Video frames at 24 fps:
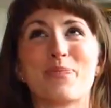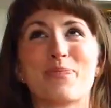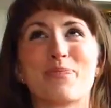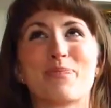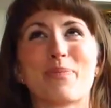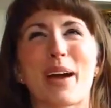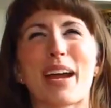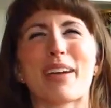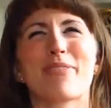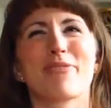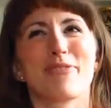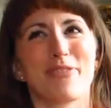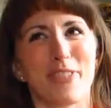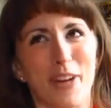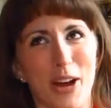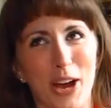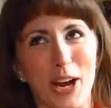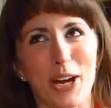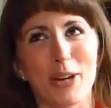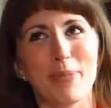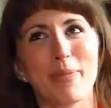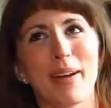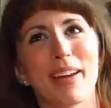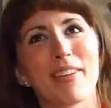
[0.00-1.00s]
By
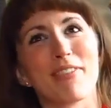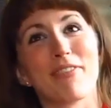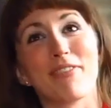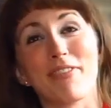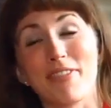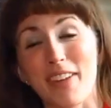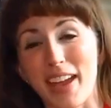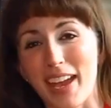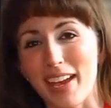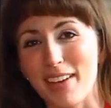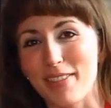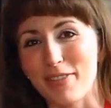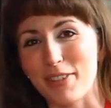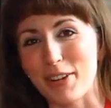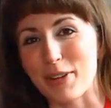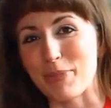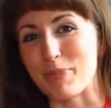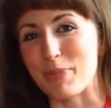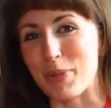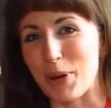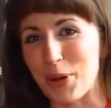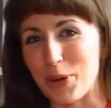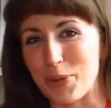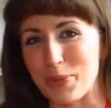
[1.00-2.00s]
far my favorite
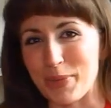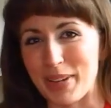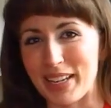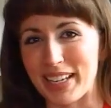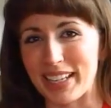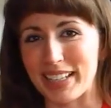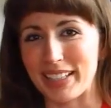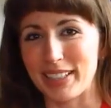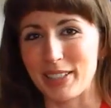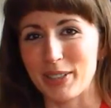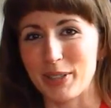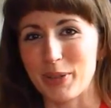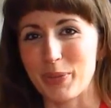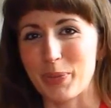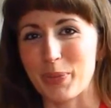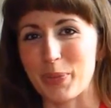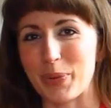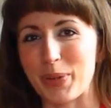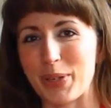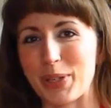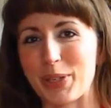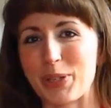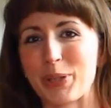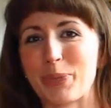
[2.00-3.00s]
moment
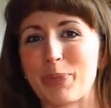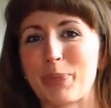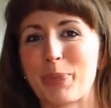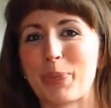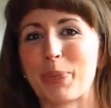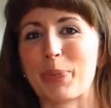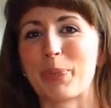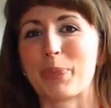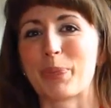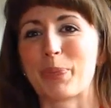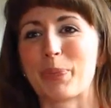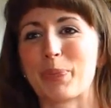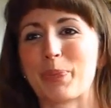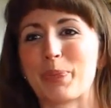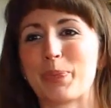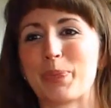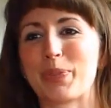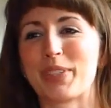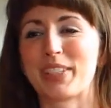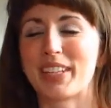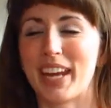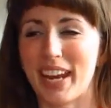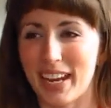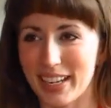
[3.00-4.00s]
was
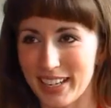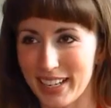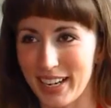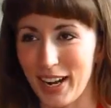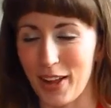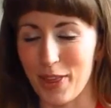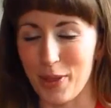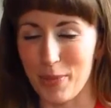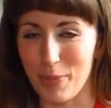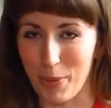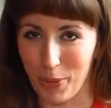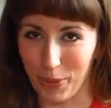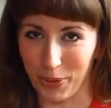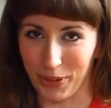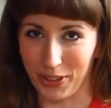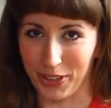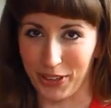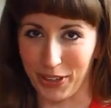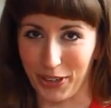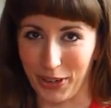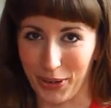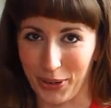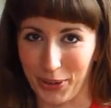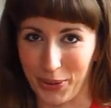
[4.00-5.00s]
standing on the
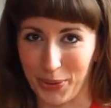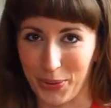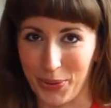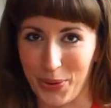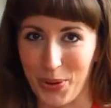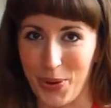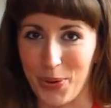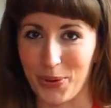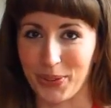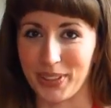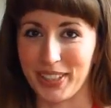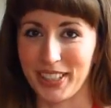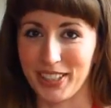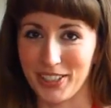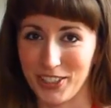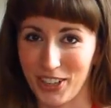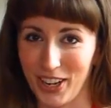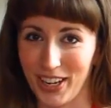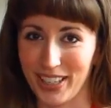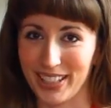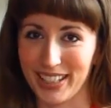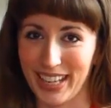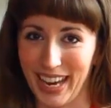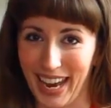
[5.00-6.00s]
portico, holding
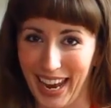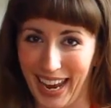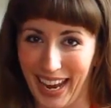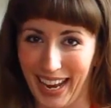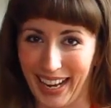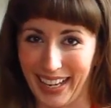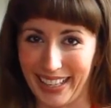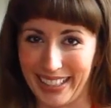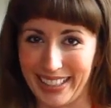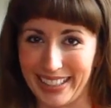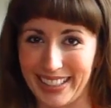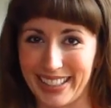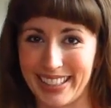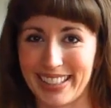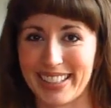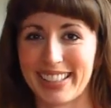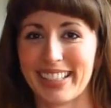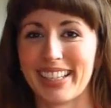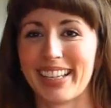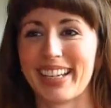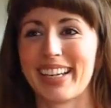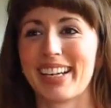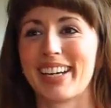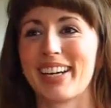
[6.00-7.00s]
John's hands,
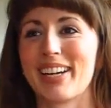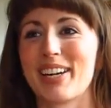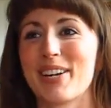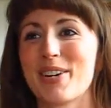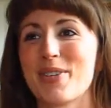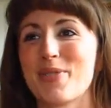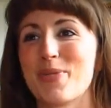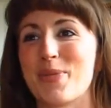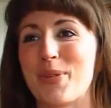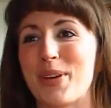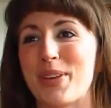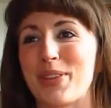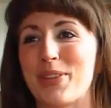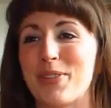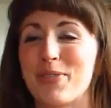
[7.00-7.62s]
with